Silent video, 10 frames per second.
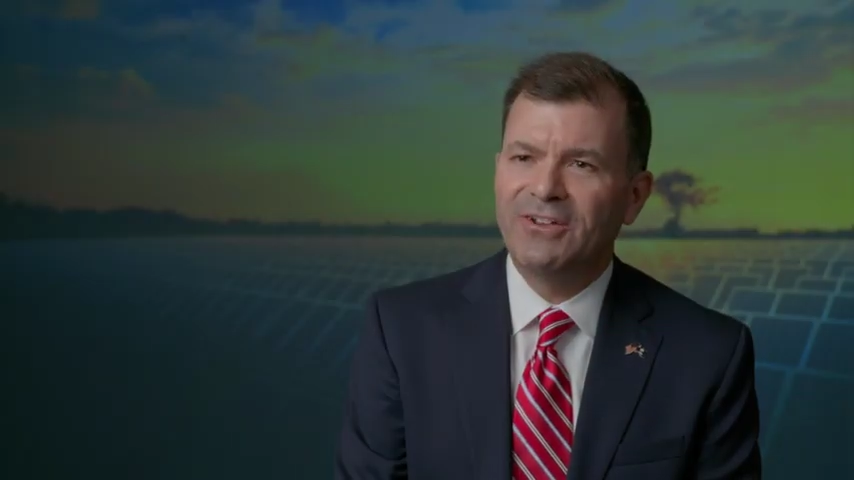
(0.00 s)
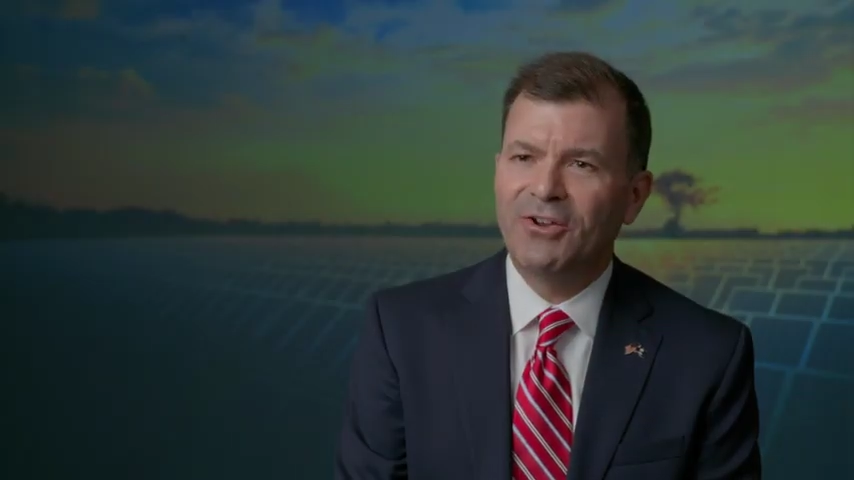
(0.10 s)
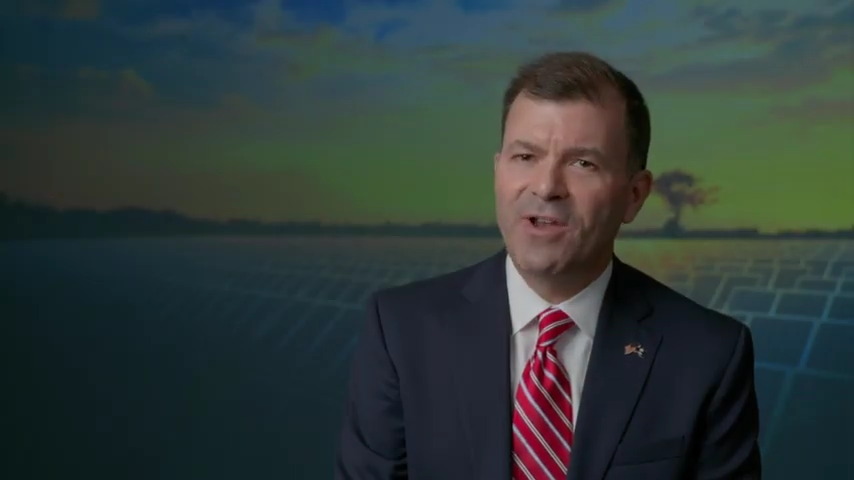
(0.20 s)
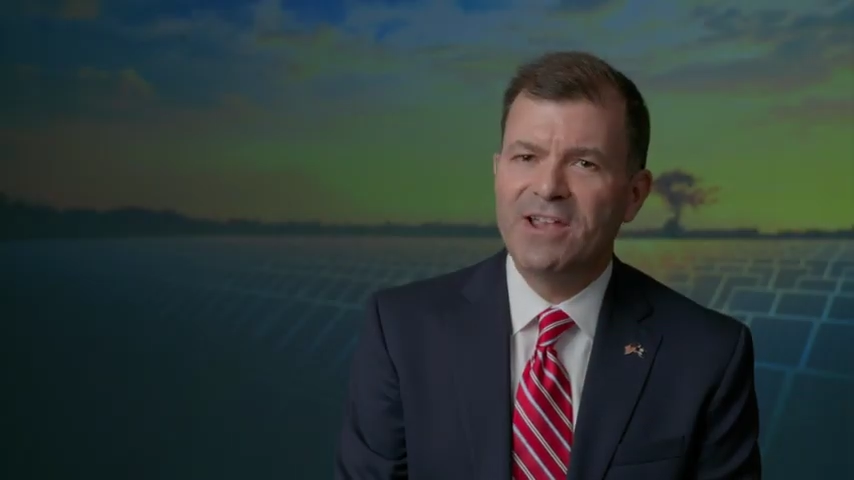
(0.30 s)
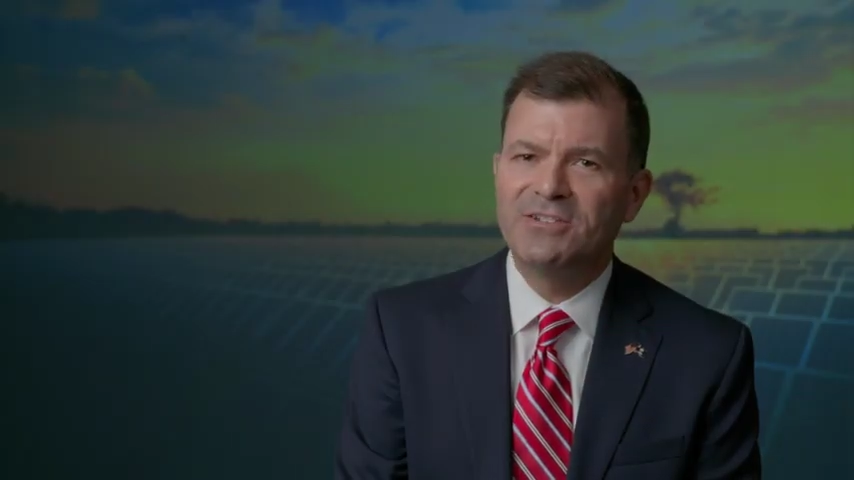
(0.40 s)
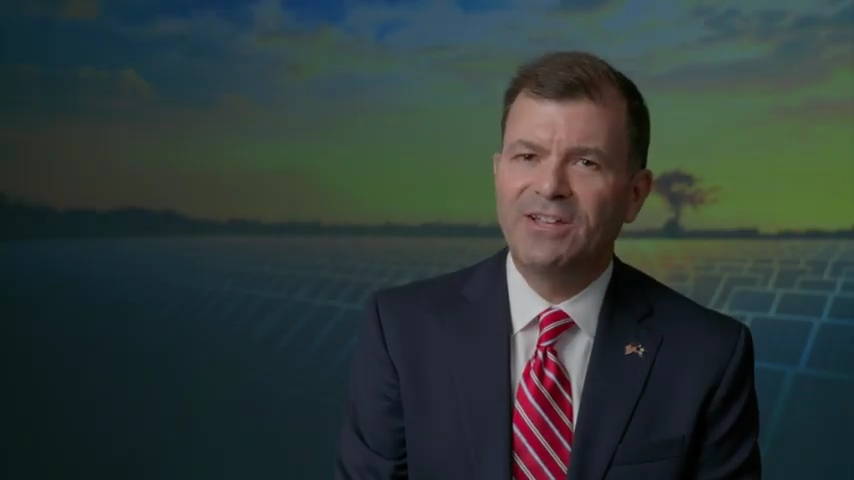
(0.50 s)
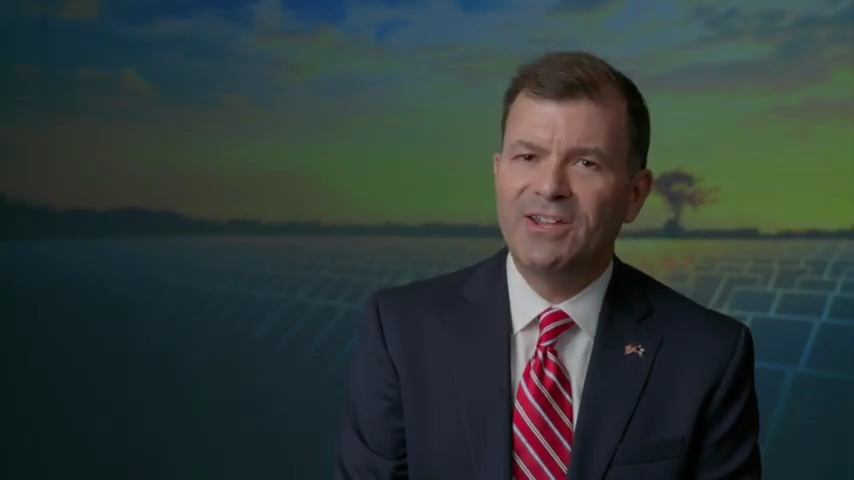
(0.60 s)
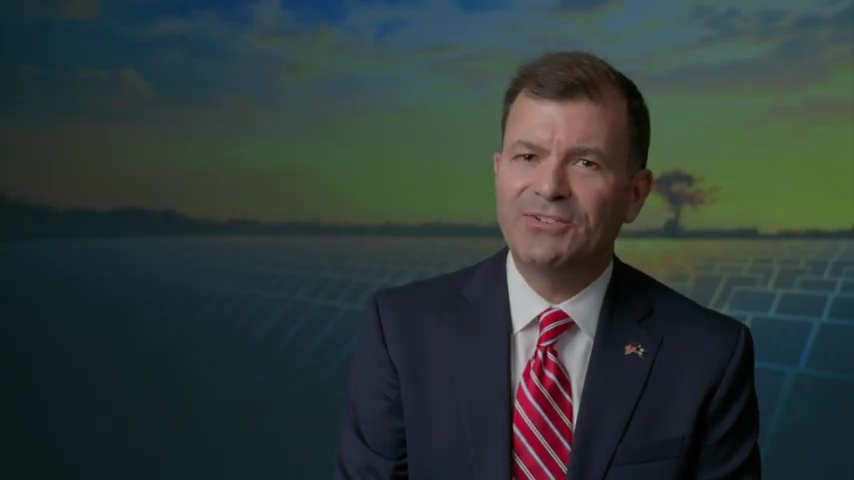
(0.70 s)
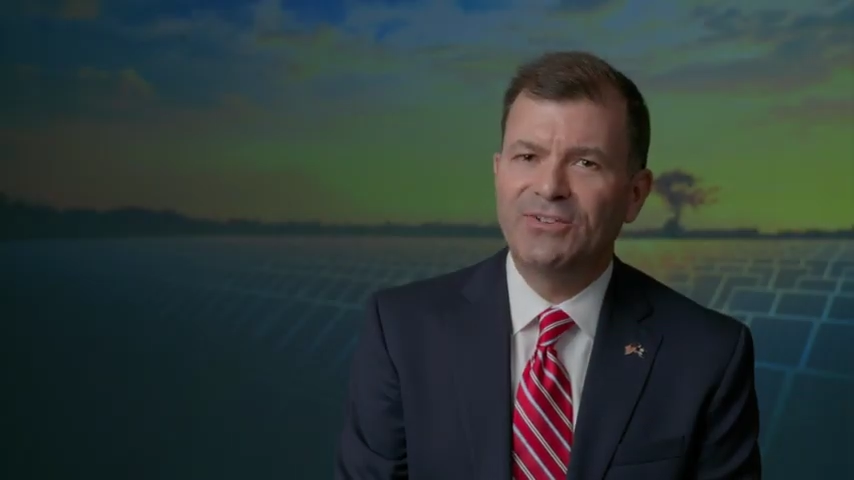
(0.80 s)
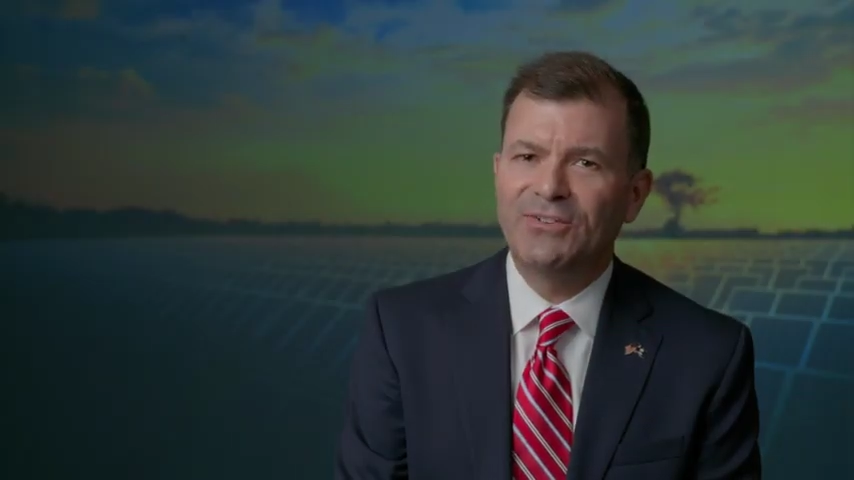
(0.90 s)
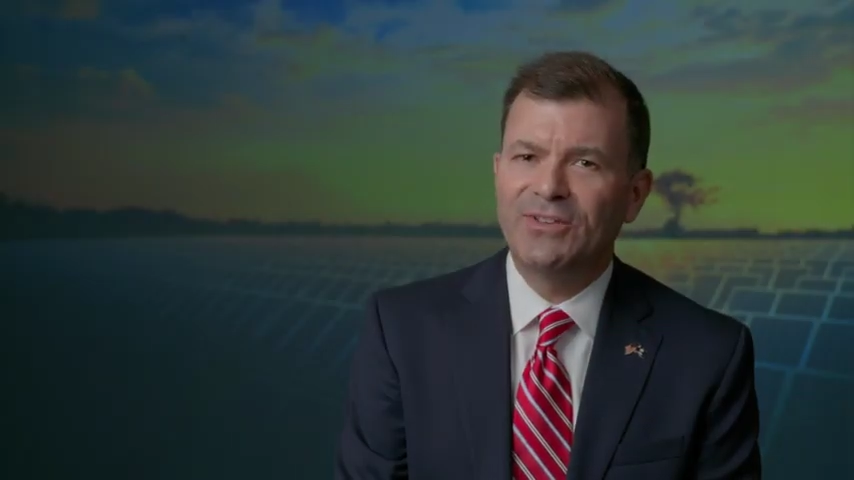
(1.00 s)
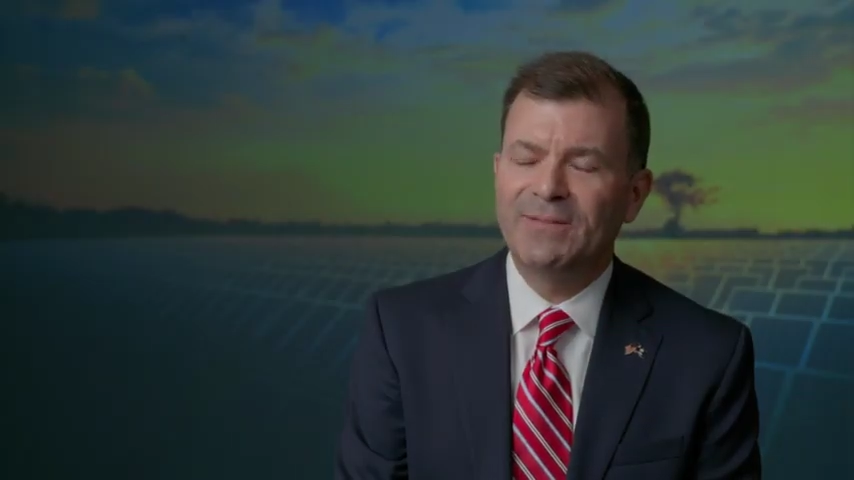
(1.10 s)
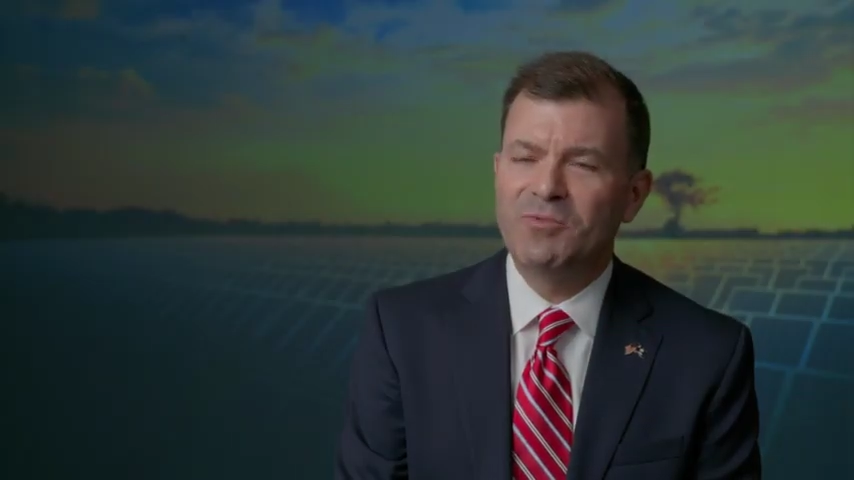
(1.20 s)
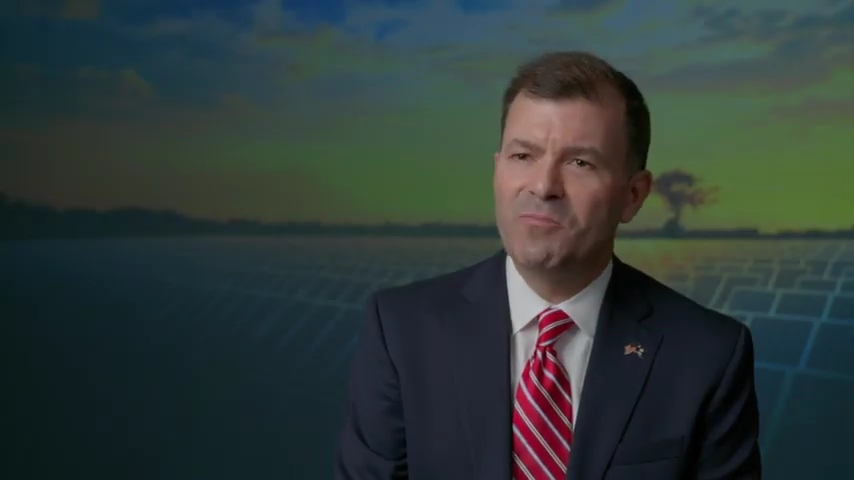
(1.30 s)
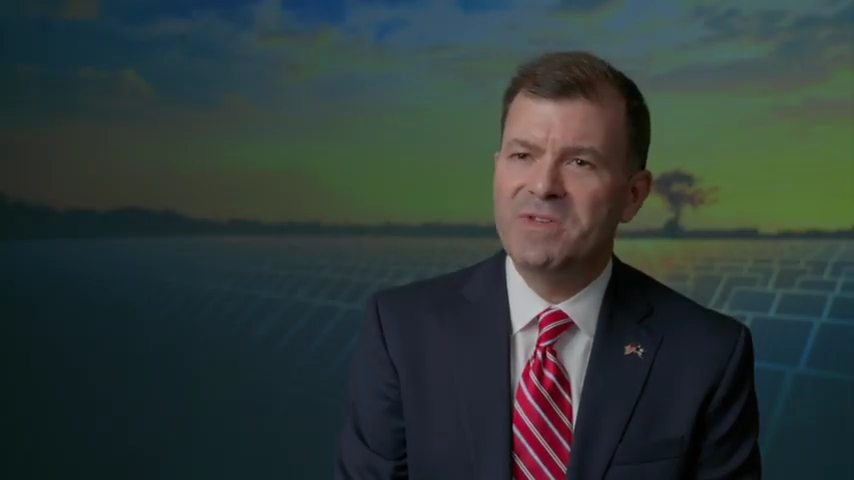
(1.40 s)
congratulations, and
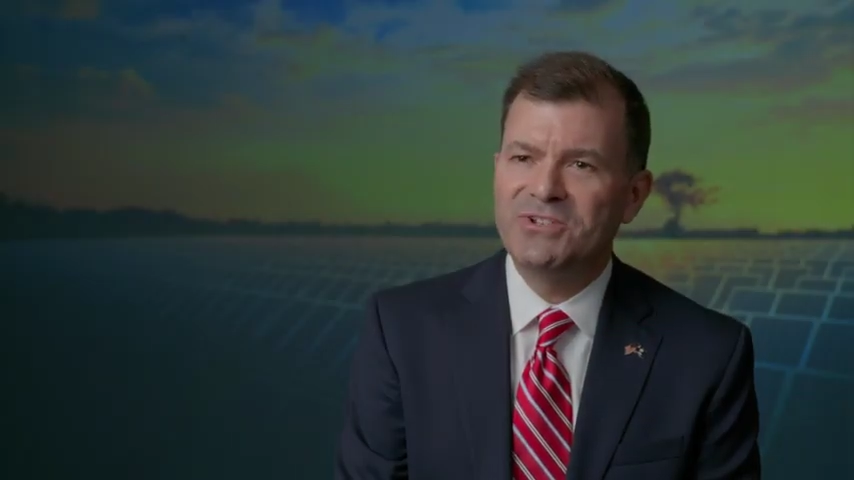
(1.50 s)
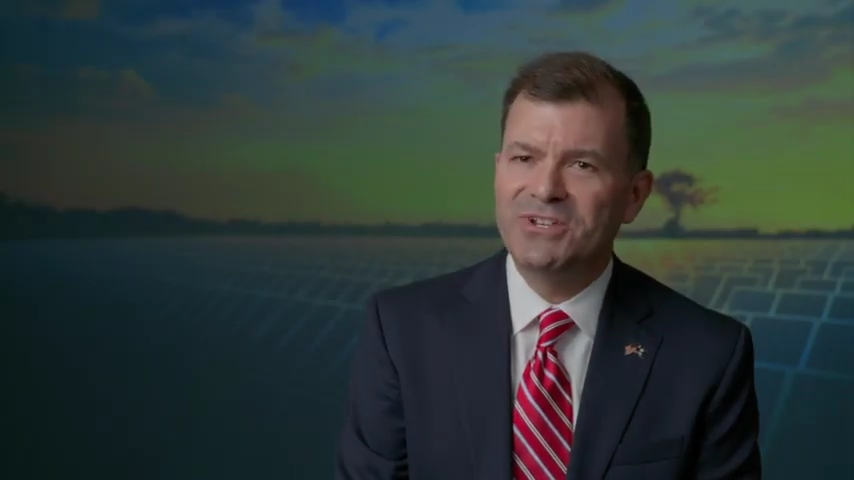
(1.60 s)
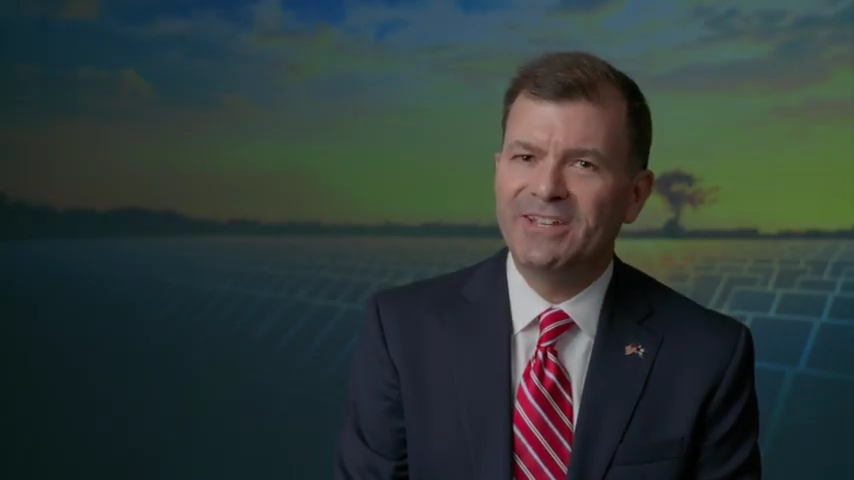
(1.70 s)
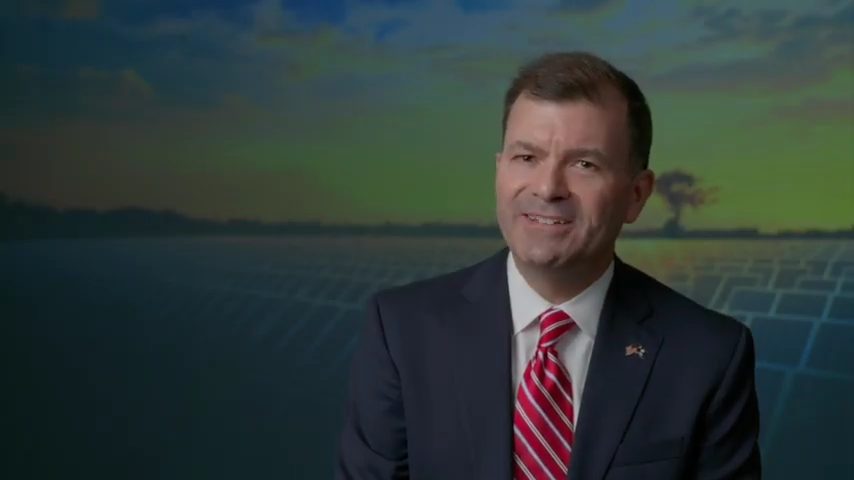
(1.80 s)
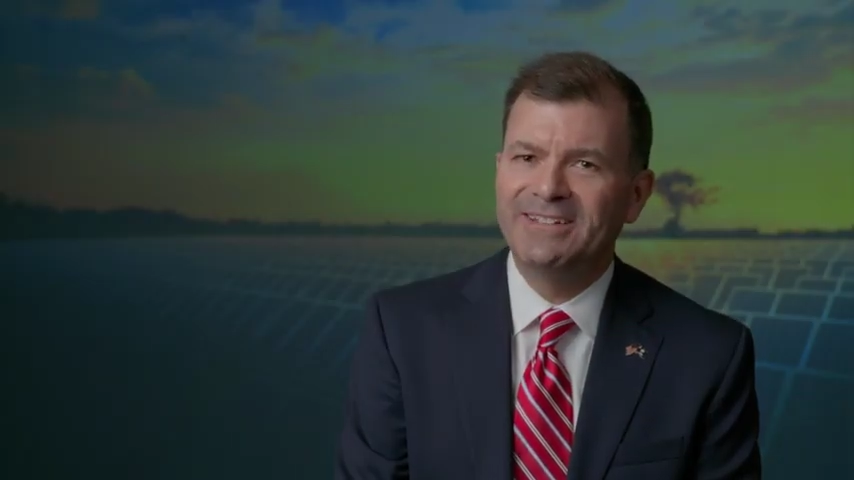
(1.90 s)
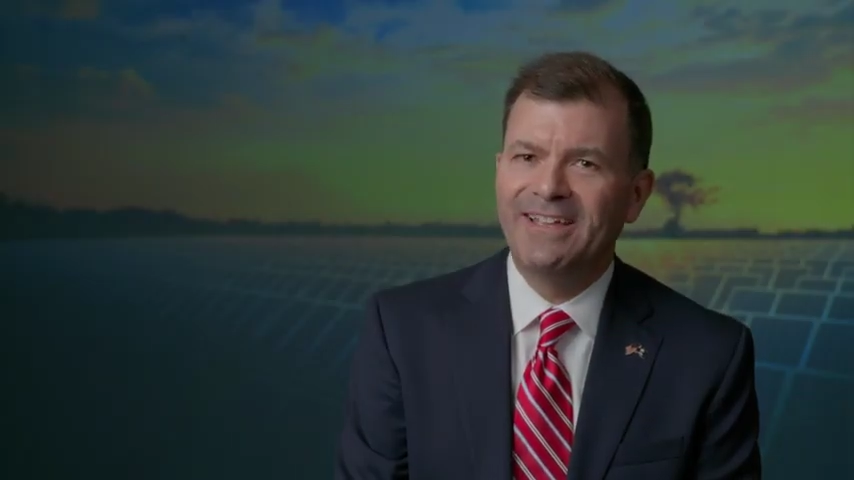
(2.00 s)
I'm gonna miss you.